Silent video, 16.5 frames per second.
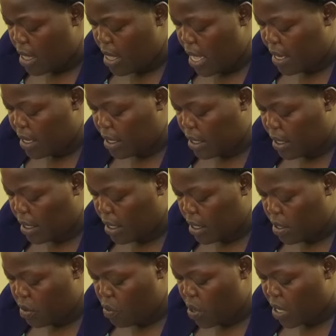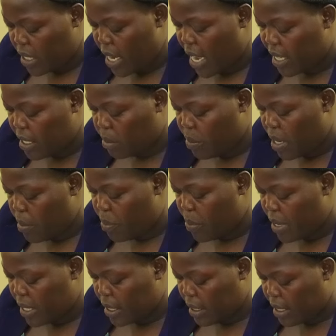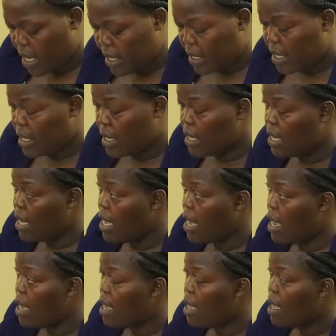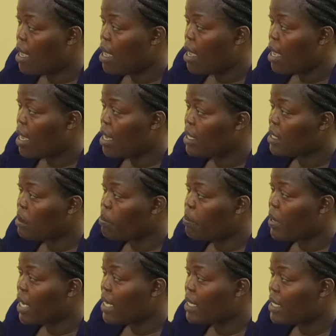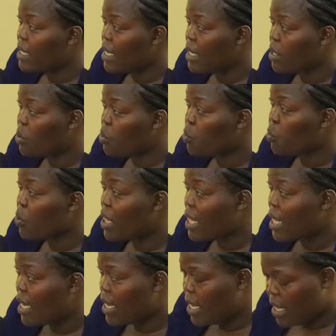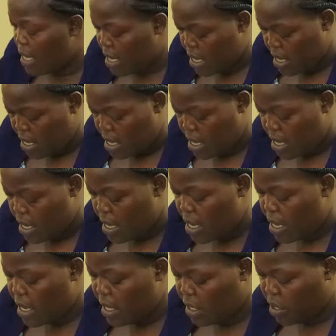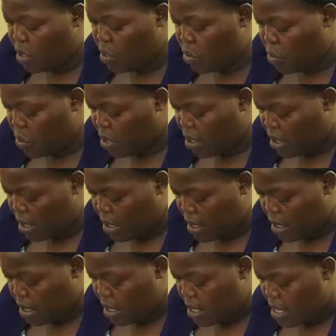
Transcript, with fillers: that what has been presented here and split into three issues